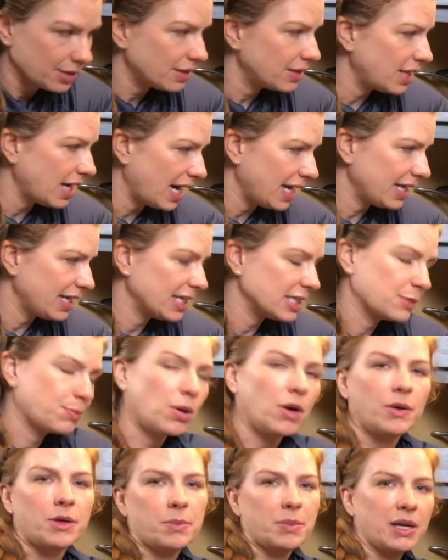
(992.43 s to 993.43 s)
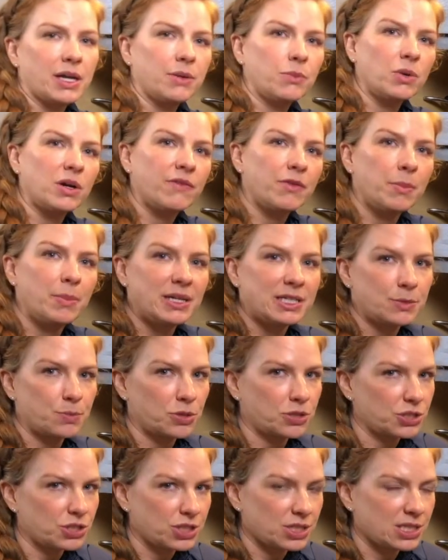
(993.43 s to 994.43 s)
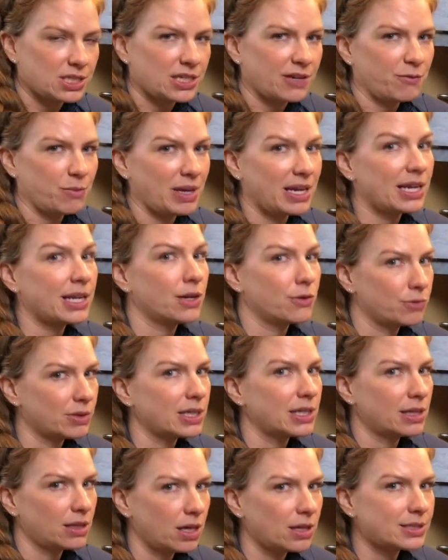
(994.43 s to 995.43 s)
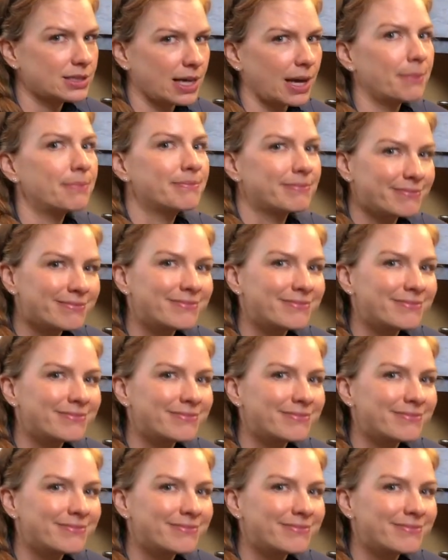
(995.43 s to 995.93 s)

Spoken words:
That has probably been one of the best purchases I've made in a really long time.